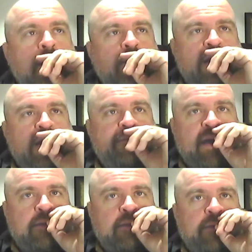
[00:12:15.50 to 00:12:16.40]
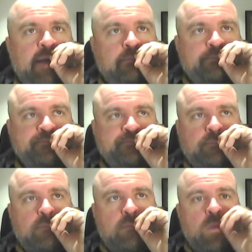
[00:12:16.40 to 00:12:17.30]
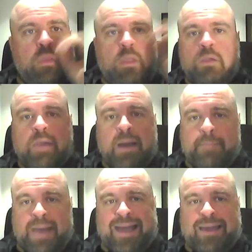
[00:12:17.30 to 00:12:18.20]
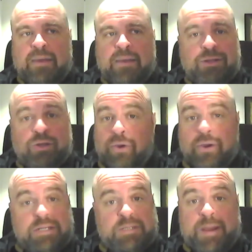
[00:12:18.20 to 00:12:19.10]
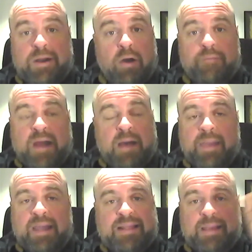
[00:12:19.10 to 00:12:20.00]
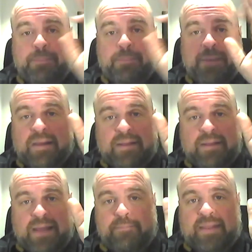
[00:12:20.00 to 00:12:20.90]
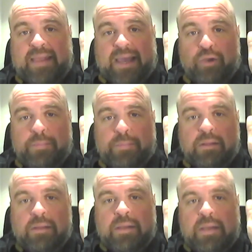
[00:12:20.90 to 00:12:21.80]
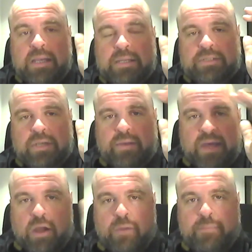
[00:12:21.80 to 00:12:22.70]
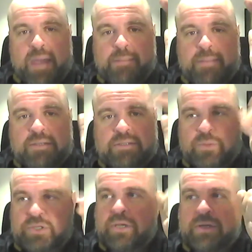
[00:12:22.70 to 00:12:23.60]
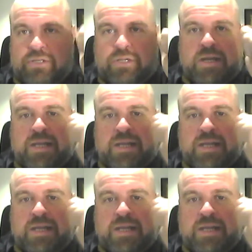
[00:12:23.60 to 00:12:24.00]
Then effectively you come back and you're not going to spend half an hour making that good meal. So that homemade meal. So what you're going to do is you're going to